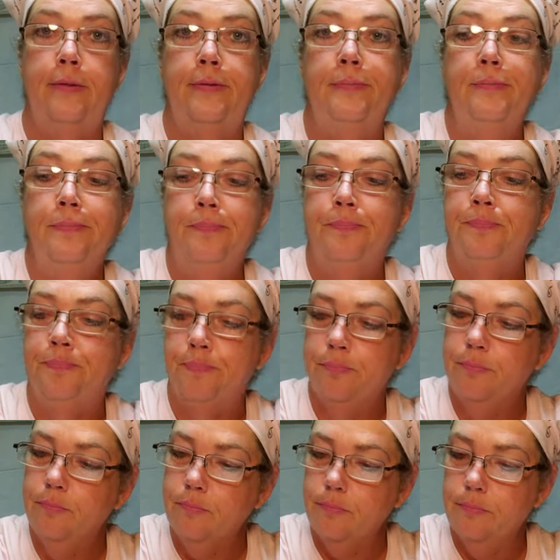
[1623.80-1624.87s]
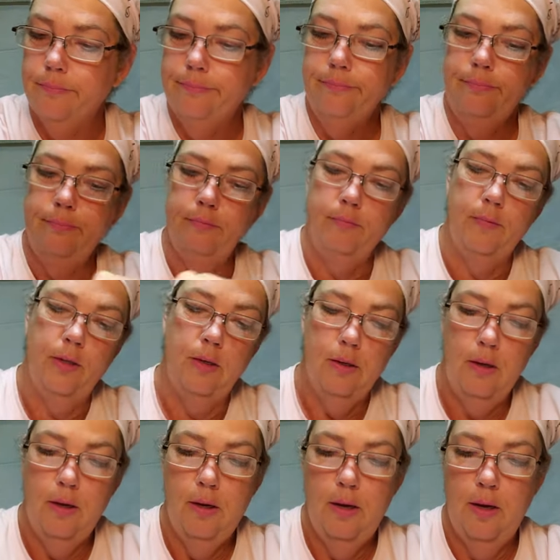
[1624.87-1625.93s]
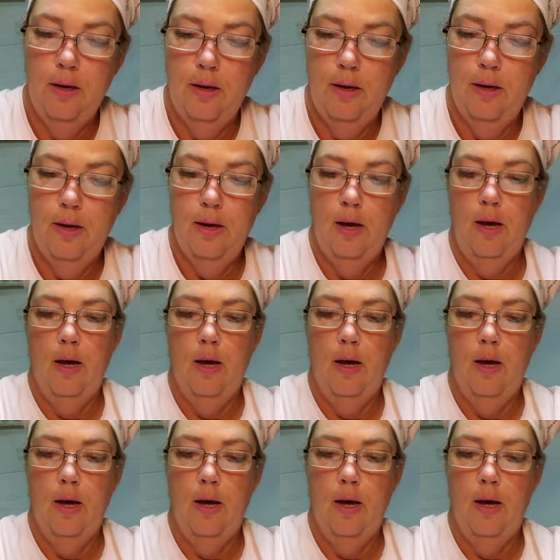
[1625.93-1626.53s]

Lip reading: (no one is talking)